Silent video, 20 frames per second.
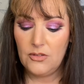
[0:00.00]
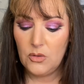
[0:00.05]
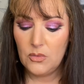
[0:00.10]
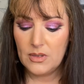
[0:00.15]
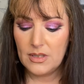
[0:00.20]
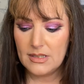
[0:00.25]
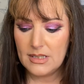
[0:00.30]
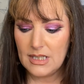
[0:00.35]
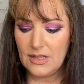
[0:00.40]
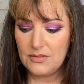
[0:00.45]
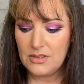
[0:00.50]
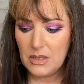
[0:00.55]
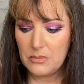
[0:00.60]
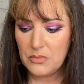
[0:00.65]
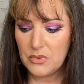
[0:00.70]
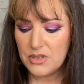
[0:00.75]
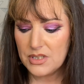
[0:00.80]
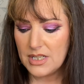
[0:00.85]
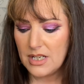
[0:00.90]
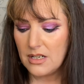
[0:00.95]
you want to save
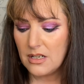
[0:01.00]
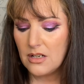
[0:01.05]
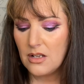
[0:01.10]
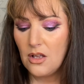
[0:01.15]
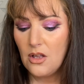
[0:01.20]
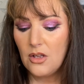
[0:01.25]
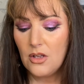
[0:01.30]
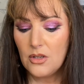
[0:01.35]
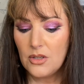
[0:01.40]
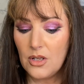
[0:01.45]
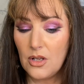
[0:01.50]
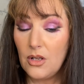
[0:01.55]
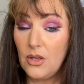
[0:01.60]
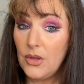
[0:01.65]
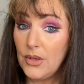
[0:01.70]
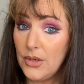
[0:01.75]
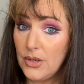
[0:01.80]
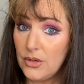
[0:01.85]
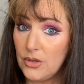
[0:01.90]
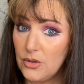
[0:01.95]
10%,
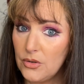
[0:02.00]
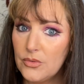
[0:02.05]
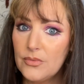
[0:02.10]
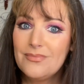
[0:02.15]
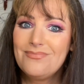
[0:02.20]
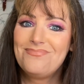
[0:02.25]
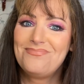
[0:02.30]
although